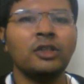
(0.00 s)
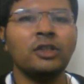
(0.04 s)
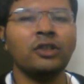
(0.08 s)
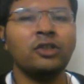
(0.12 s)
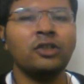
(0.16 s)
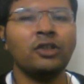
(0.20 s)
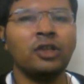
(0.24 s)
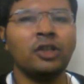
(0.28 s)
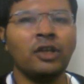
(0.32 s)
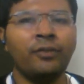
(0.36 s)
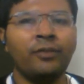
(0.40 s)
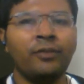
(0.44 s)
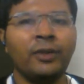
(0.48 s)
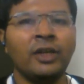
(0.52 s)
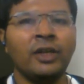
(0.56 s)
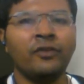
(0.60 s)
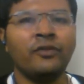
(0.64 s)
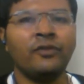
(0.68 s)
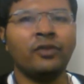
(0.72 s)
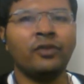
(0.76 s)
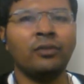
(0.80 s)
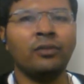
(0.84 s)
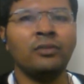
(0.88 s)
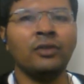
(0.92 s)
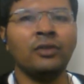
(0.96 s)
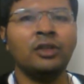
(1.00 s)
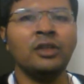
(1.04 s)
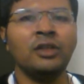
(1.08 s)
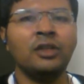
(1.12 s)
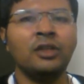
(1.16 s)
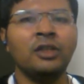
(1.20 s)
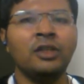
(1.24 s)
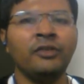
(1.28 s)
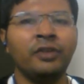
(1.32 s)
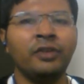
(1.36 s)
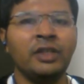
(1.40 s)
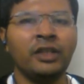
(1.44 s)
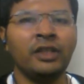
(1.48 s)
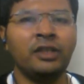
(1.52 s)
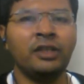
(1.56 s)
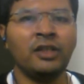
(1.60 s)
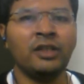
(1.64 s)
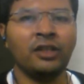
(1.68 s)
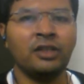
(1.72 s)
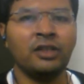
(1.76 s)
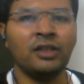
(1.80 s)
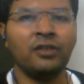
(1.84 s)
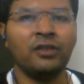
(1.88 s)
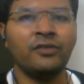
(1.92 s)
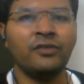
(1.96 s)
You have platform event
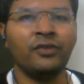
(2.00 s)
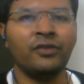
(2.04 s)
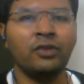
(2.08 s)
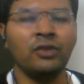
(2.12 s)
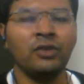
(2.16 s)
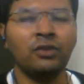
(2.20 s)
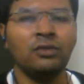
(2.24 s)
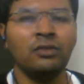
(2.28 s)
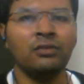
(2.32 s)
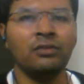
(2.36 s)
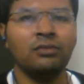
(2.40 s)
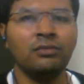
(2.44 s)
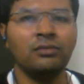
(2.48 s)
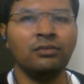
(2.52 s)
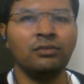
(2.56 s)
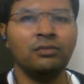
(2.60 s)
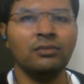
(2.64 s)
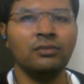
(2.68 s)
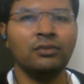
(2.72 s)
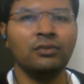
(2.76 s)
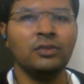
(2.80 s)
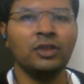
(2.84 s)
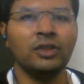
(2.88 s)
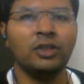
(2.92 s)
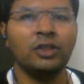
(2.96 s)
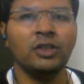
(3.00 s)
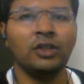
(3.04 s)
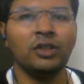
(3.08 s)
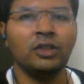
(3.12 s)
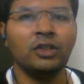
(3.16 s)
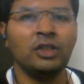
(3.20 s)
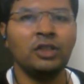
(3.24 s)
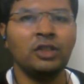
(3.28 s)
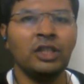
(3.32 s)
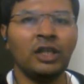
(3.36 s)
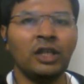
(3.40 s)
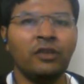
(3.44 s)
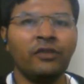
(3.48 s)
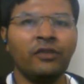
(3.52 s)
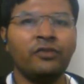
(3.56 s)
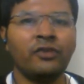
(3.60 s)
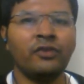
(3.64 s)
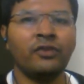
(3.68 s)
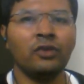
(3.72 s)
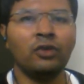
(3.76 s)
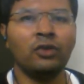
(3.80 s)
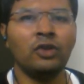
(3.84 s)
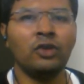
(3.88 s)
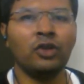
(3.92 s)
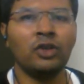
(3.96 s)
triggered flow. You have
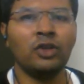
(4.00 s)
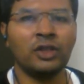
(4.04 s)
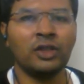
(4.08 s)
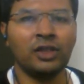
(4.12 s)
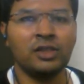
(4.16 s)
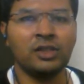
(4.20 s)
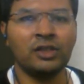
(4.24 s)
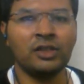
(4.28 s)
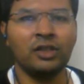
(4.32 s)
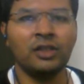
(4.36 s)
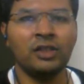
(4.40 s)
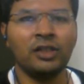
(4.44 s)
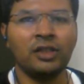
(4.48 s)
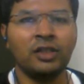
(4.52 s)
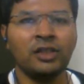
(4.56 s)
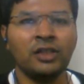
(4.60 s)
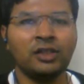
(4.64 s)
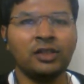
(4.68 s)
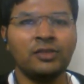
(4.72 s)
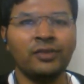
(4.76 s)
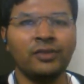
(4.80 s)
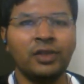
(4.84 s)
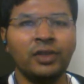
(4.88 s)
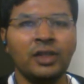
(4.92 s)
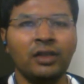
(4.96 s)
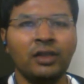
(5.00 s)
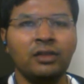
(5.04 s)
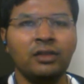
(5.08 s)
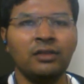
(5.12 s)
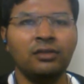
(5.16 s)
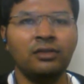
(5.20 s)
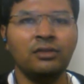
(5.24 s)
flow orchestrator as well.